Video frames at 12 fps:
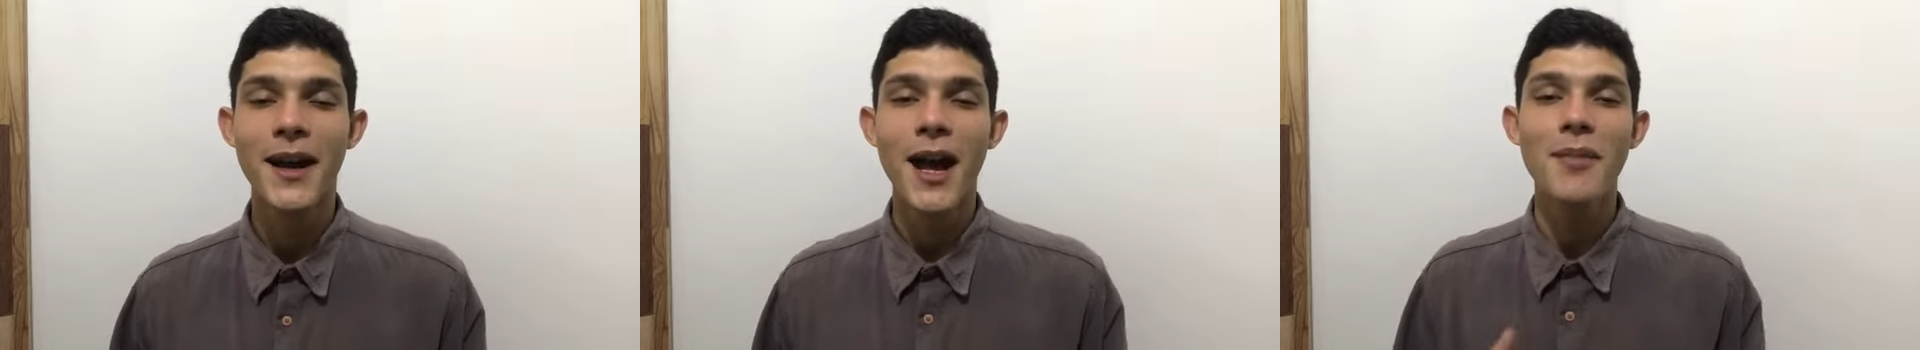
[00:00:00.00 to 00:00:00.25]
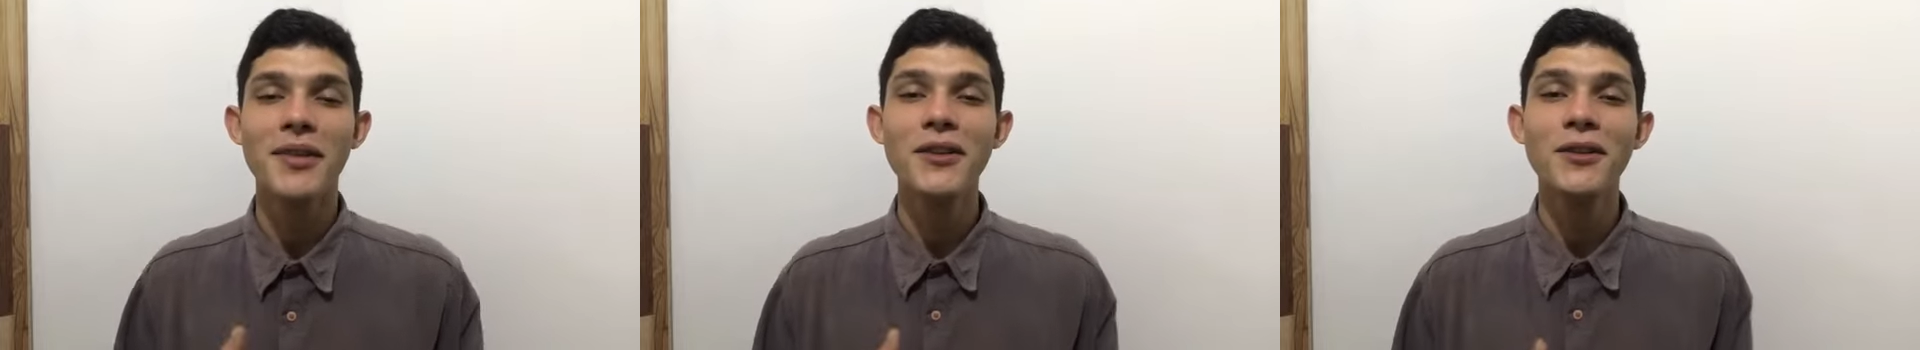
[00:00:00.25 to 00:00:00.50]

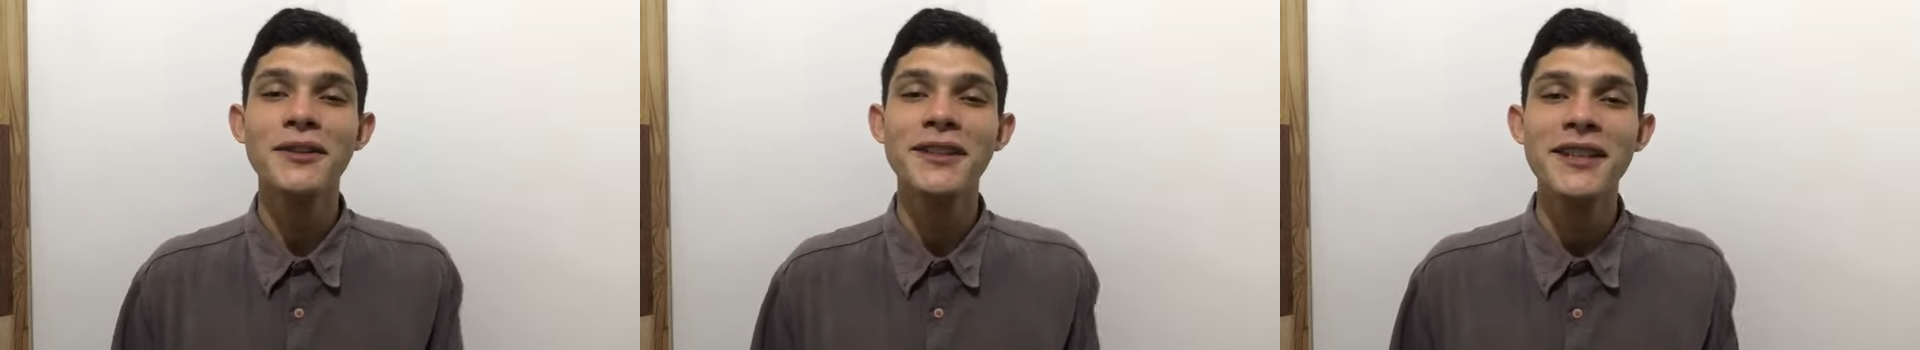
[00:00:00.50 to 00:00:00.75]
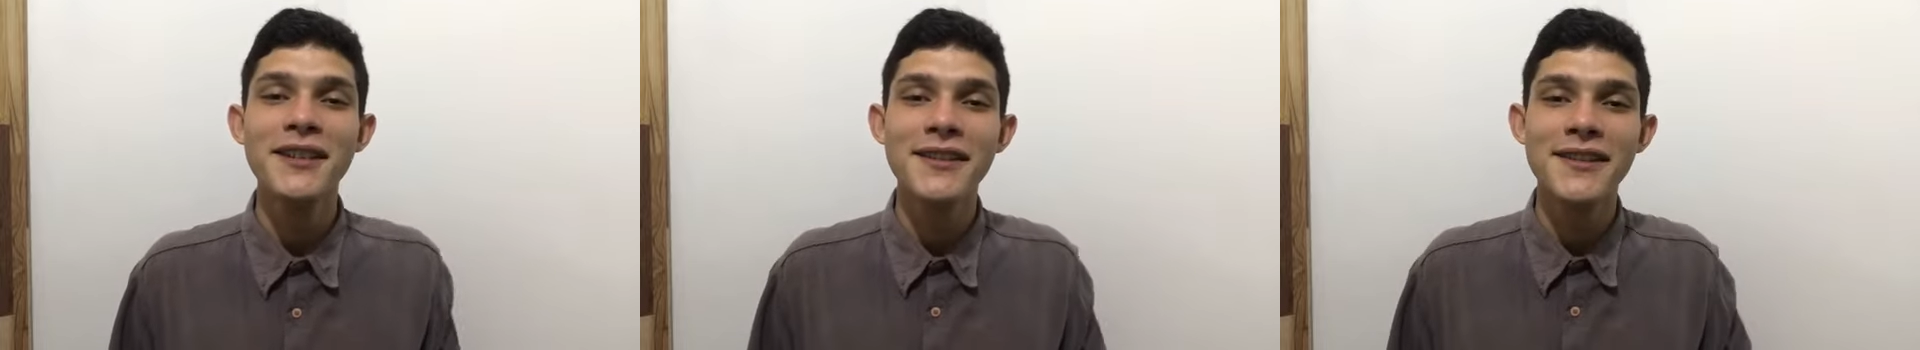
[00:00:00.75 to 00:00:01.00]
I'm Breno
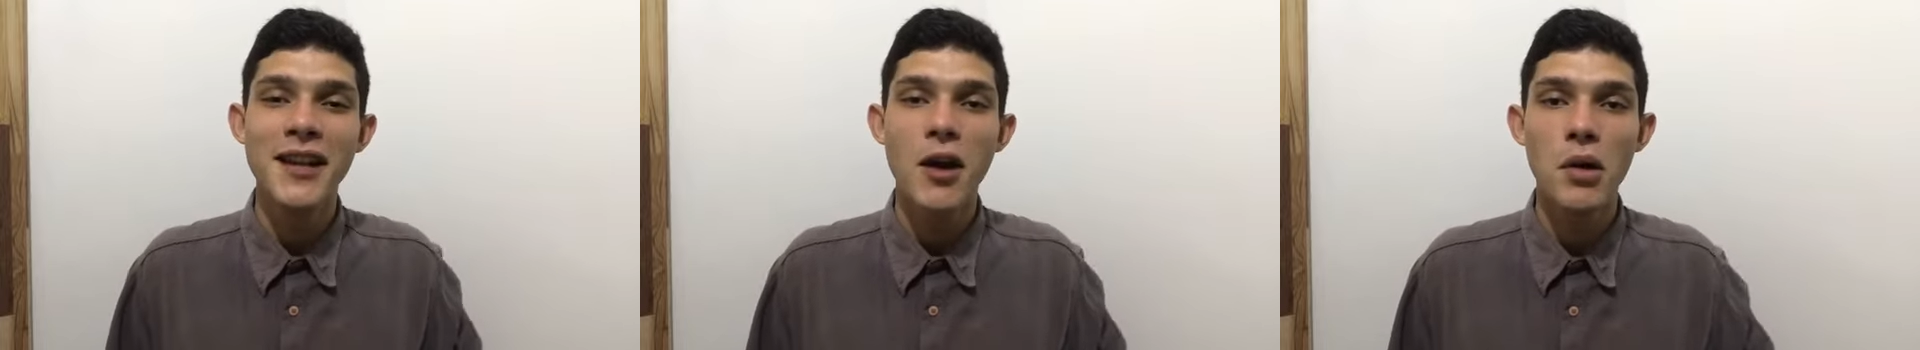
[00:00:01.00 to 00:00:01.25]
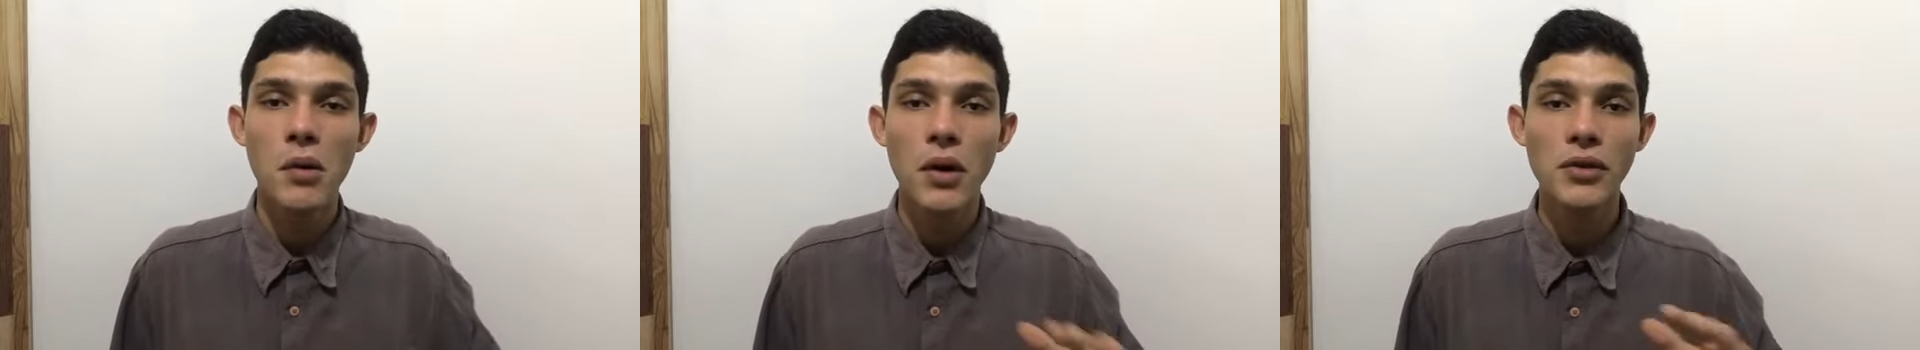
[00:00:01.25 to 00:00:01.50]
Rodrigues and I
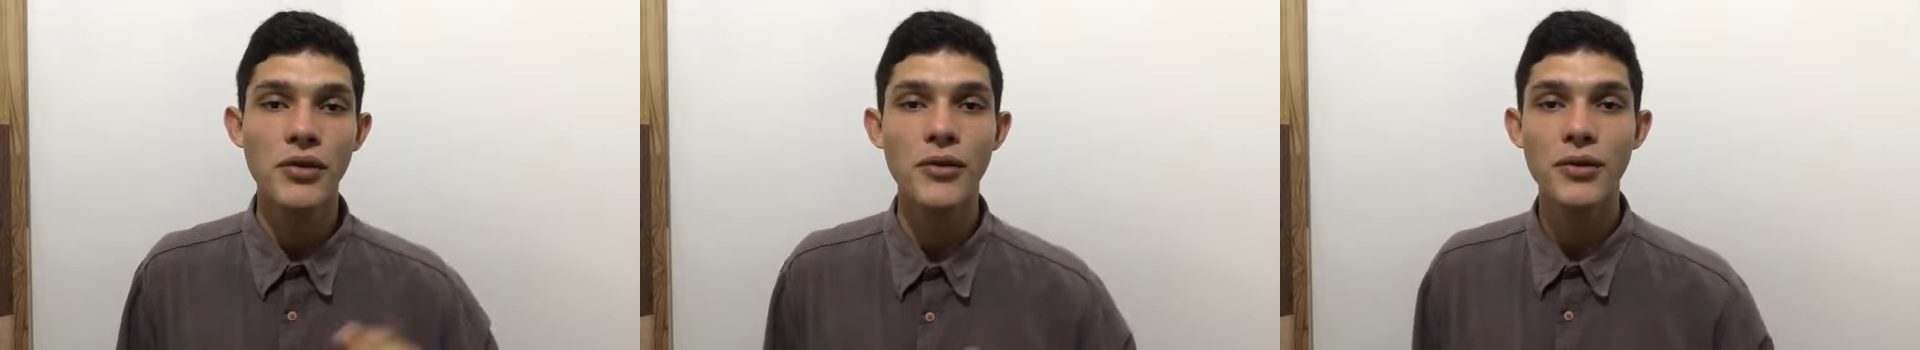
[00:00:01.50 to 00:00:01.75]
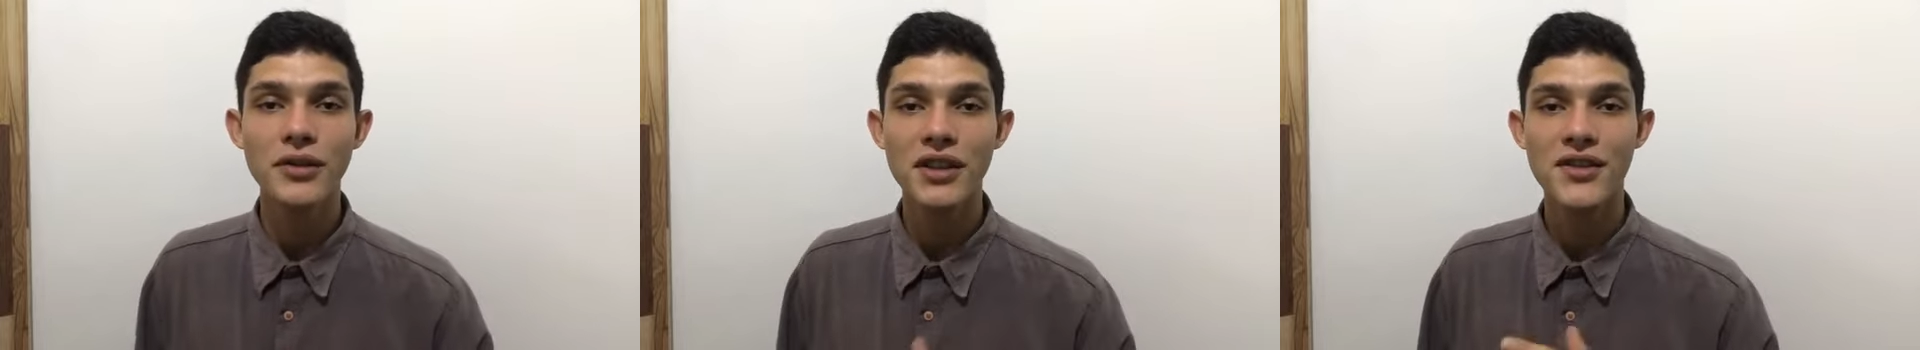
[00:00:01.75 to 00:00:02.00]
will walk you
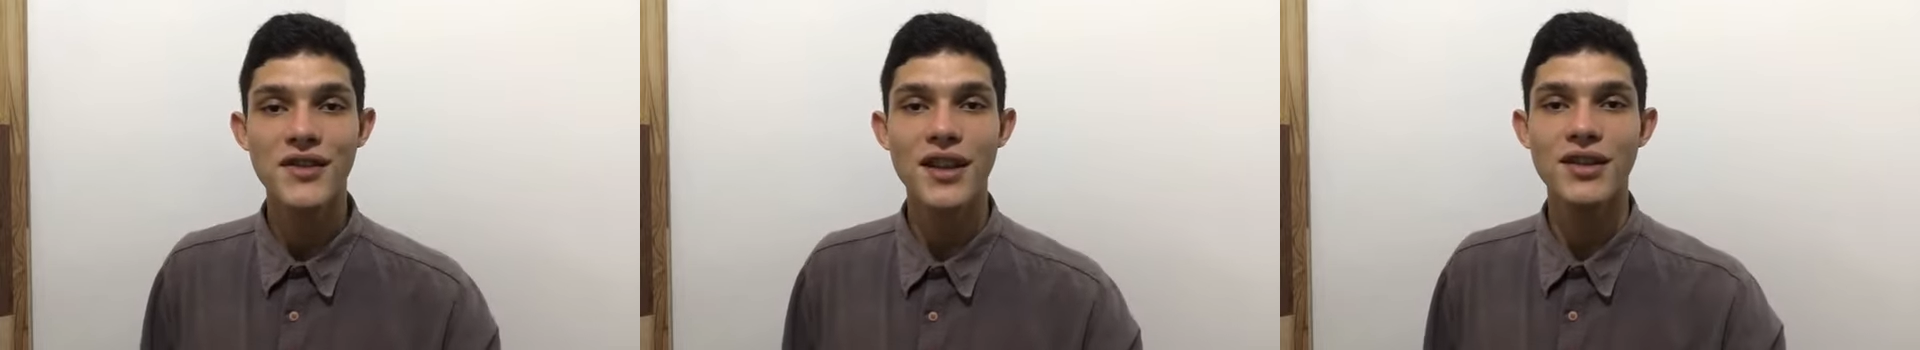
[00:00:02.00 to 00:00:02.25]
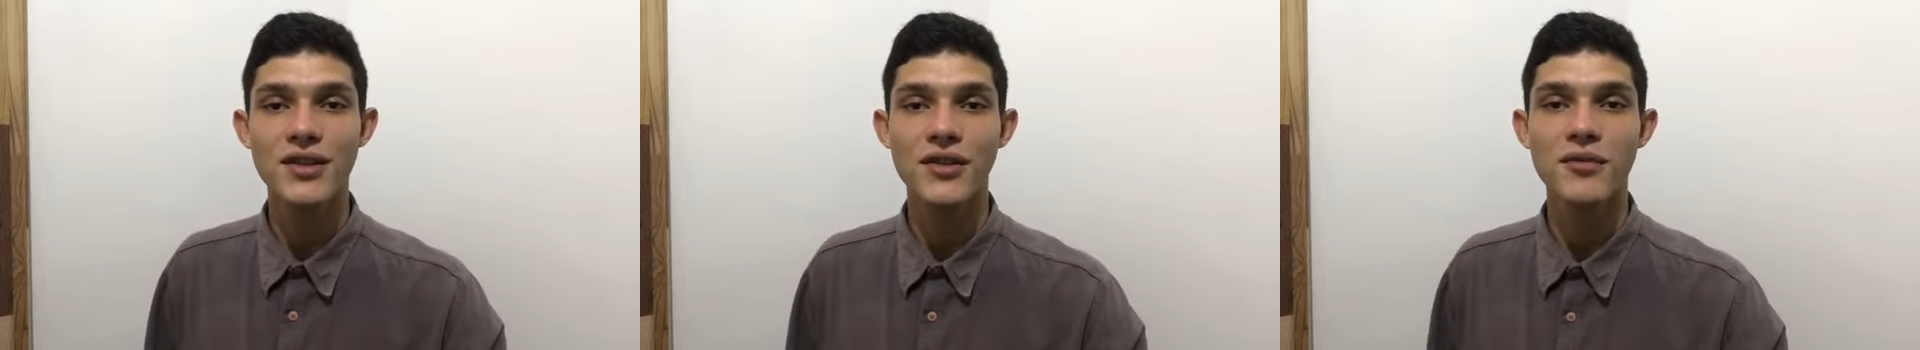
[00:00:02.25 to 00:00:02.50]
through the
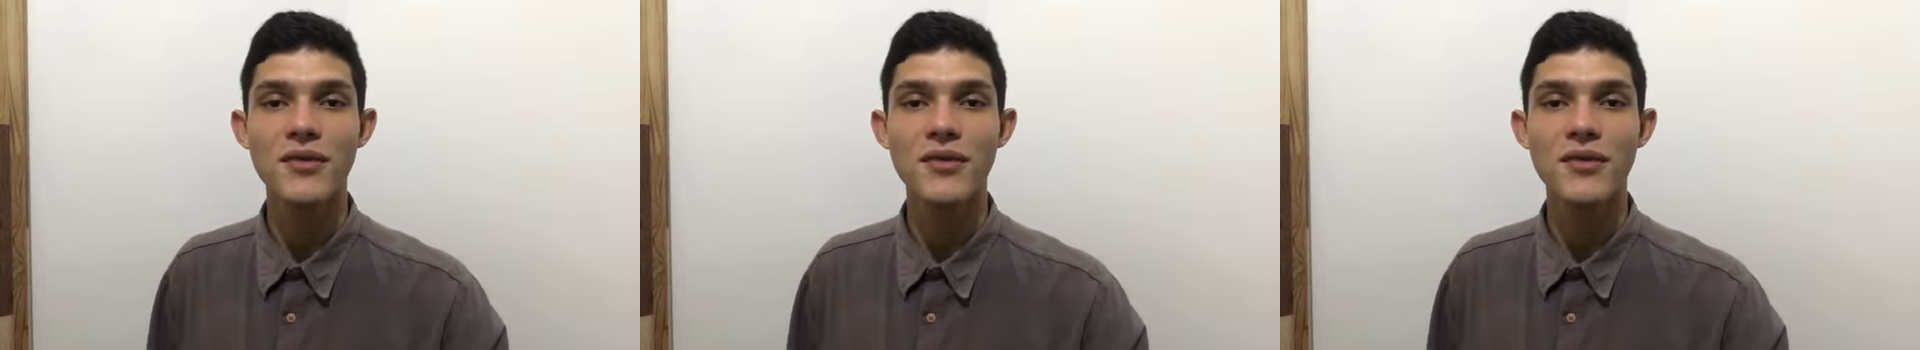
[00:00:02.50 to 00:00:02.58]
essentials